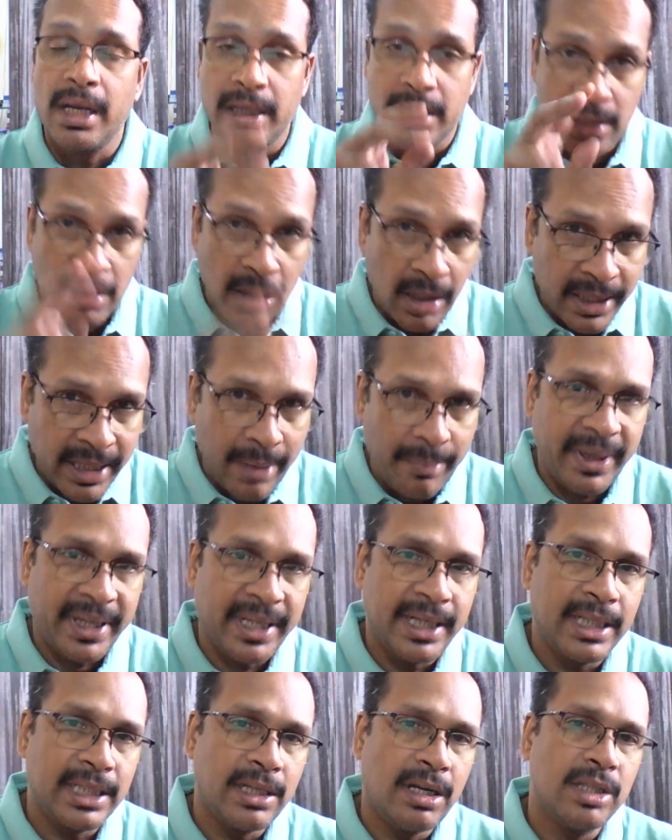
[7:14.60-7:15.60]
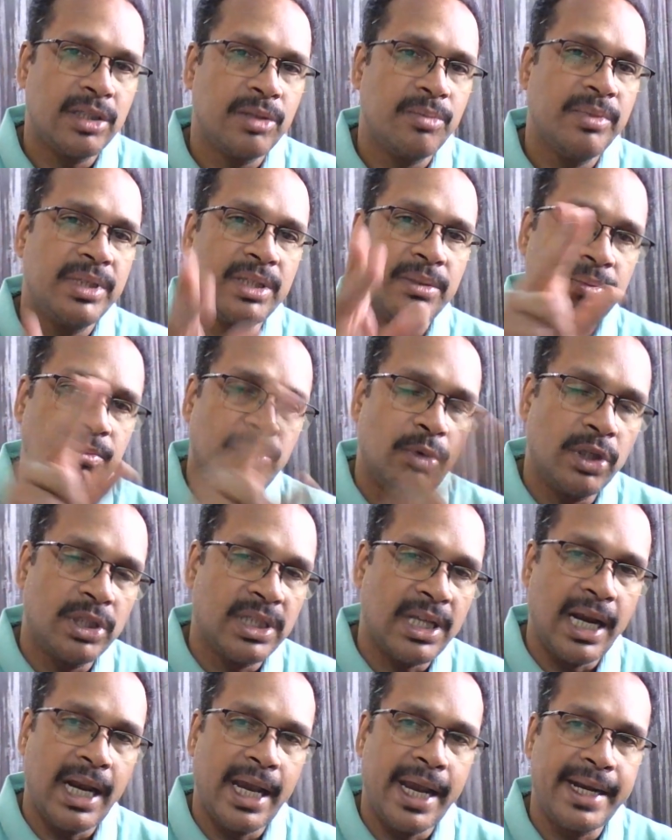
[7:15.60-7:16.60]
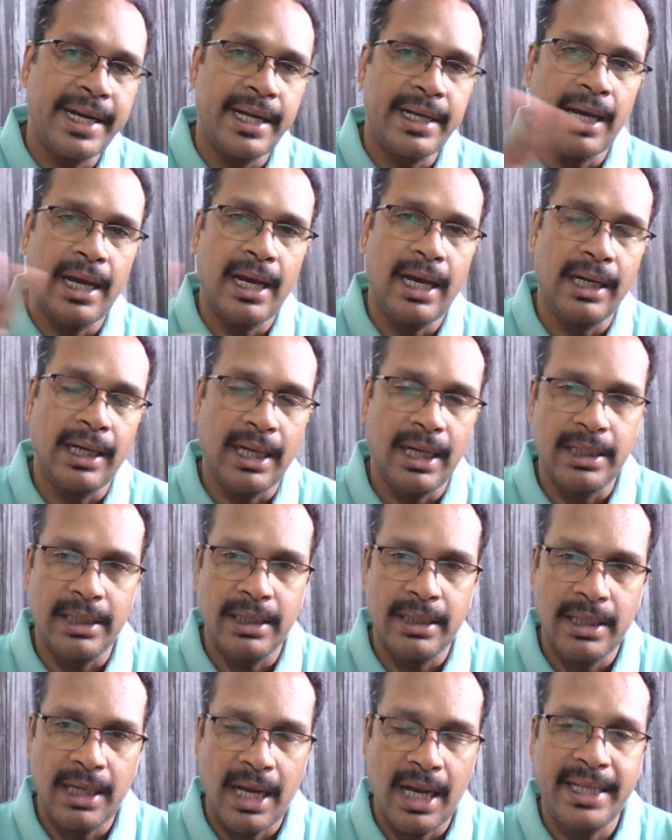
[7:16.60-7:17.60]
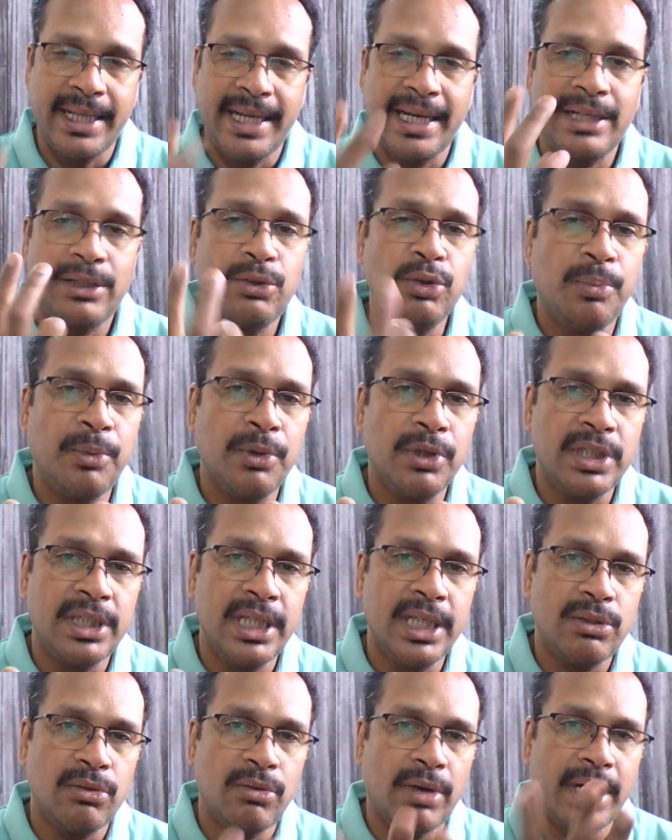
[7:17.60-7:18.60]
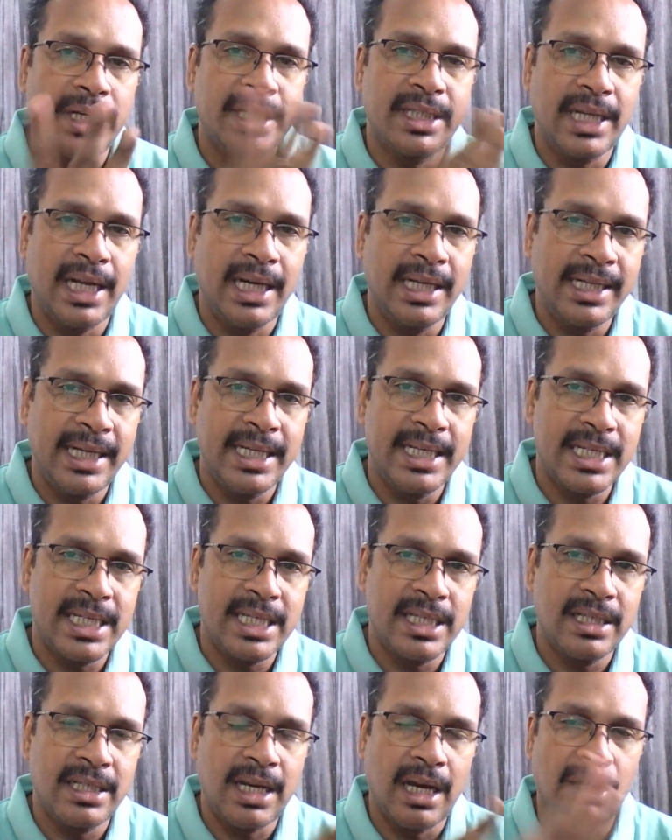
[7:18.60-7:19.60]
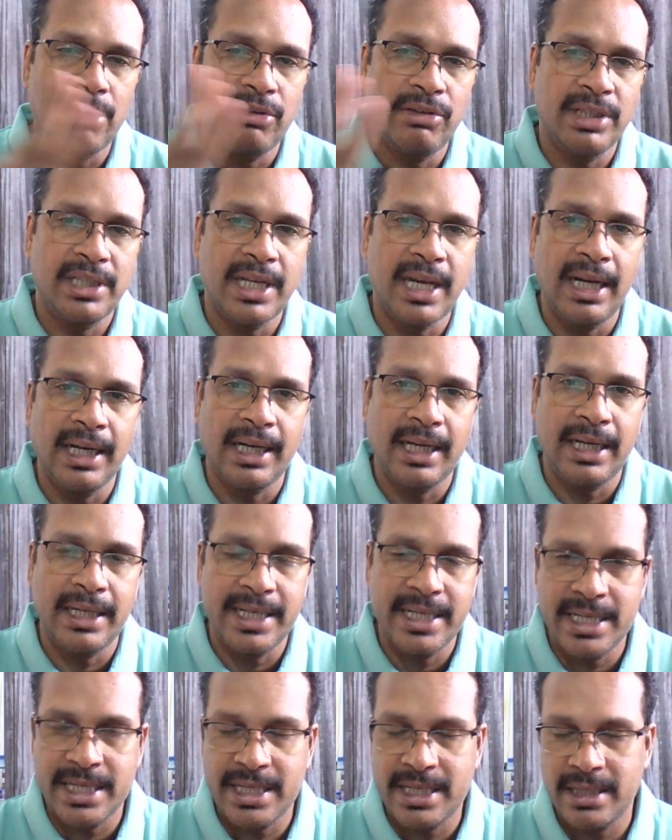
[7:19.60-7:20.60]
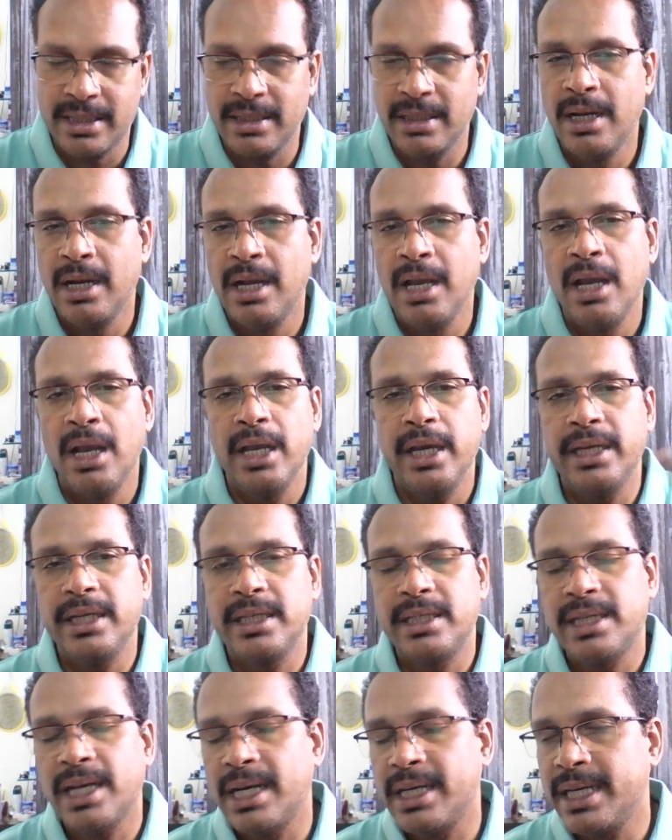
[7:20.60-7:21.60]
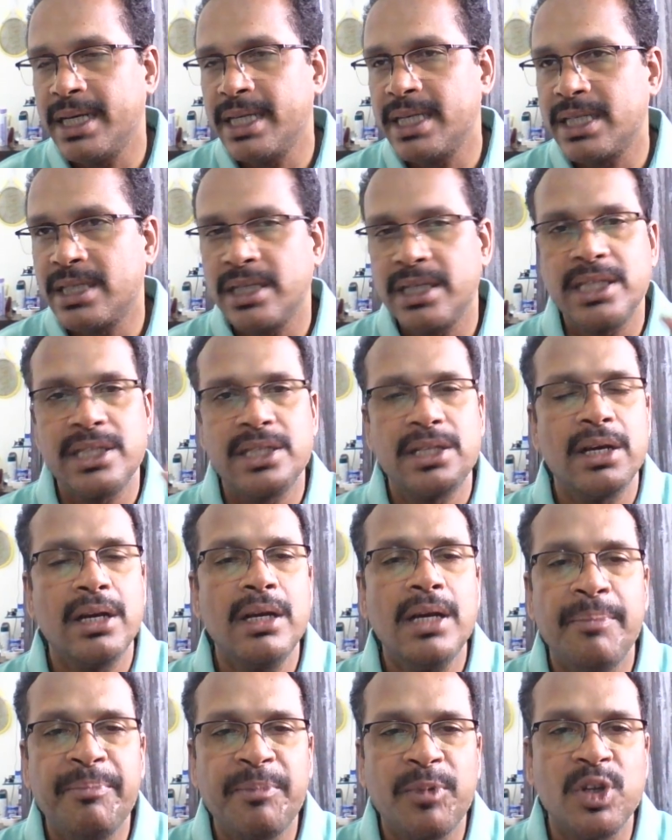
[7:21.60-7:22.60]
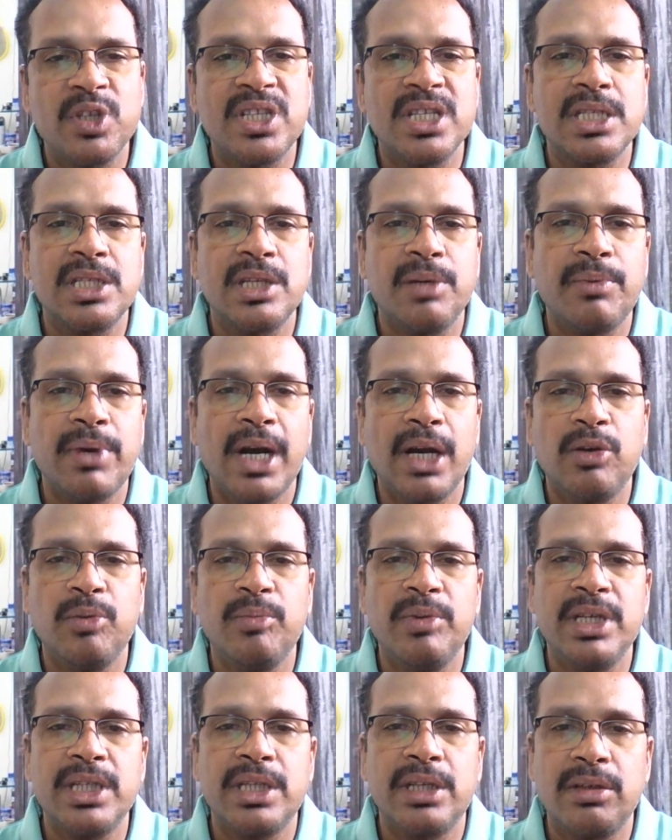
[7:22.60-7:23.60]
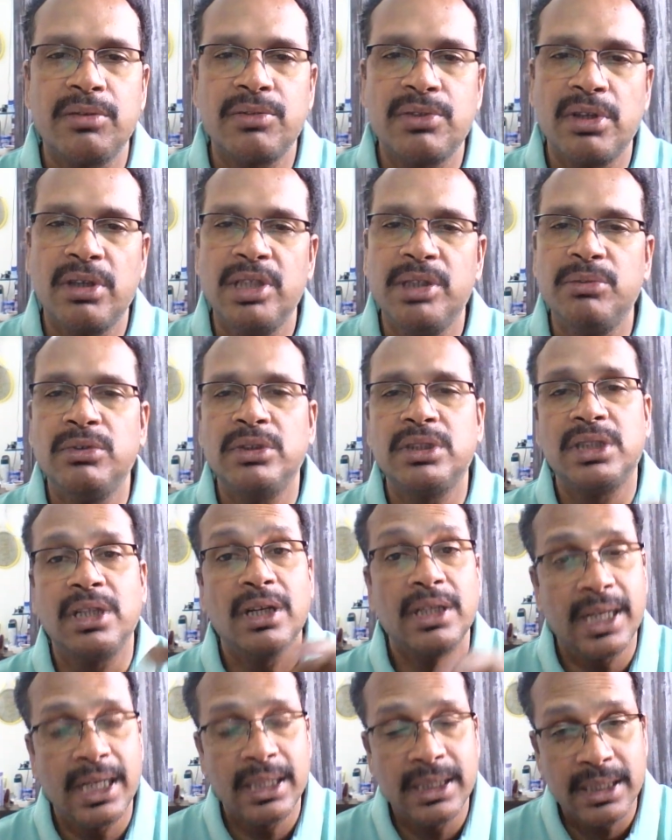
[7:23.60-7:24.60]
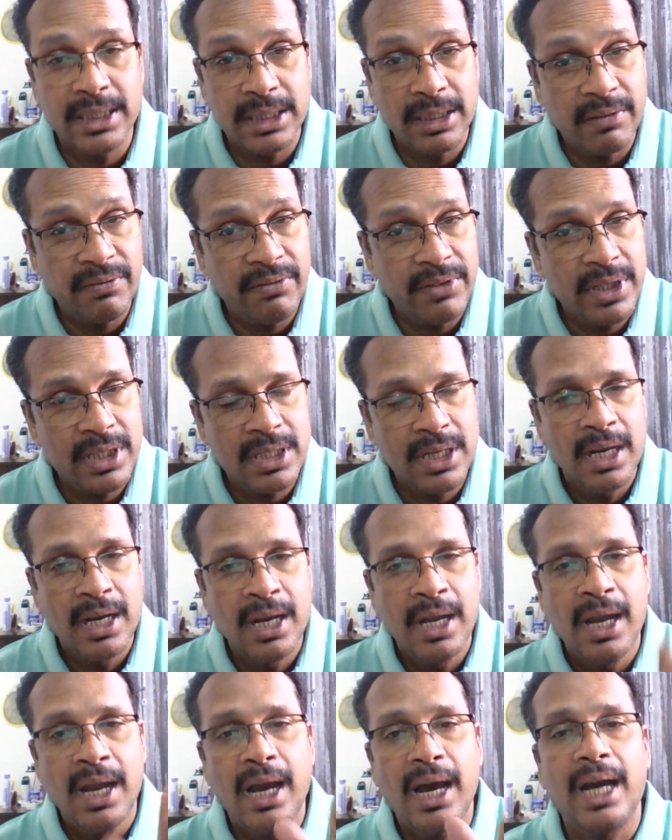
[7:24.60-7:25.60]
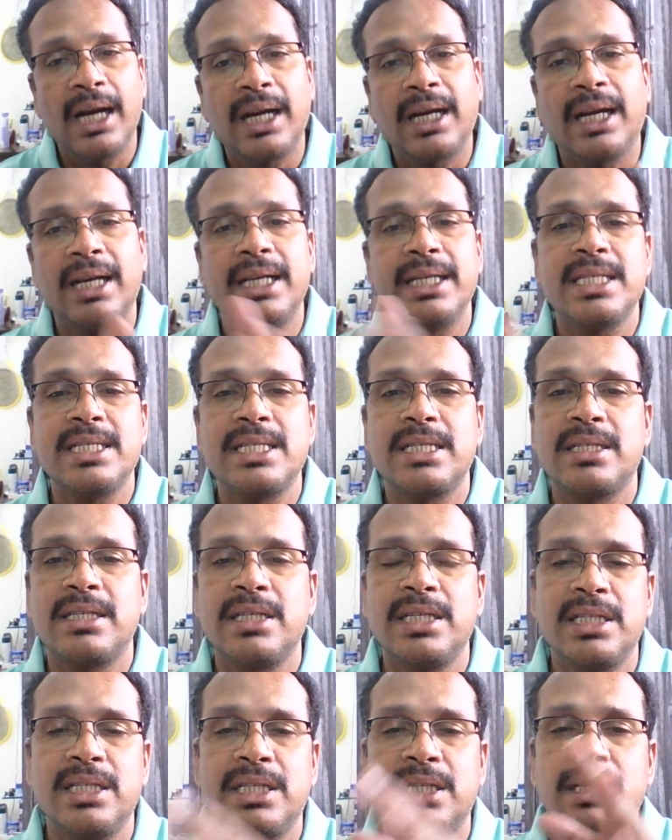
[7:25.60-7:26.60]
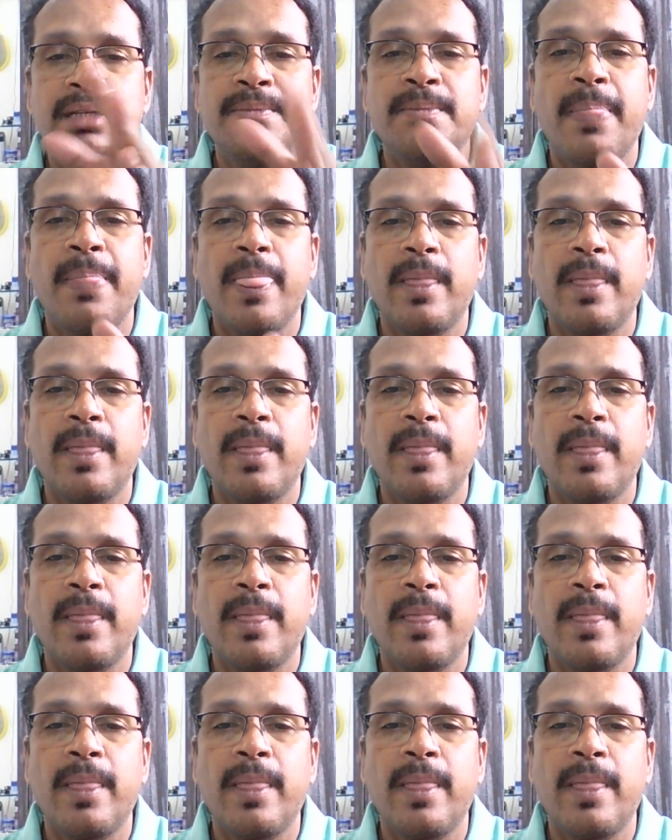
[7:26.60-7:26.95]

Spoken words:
Salt affected soils means both saline and alkali. And there are two processes. One is salinization and one is alkalization. In salinization is the process of accumulation of soluble salt at the surface. Alkalization is the